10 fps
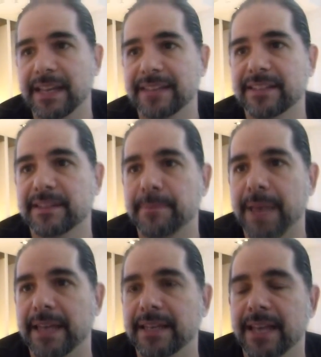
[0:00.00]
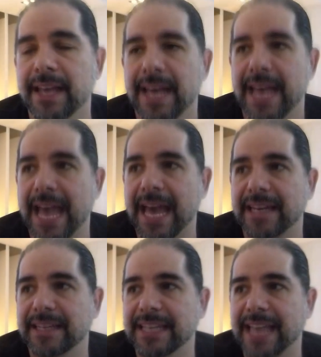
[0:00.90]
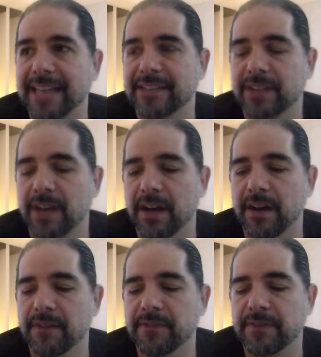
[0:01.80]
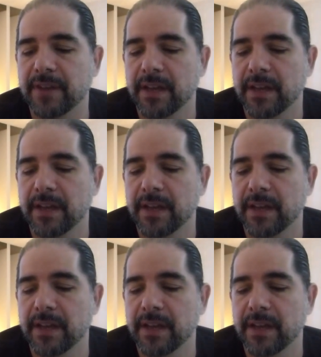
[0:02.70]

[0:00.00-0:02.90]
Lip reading: anticipate, and in the case of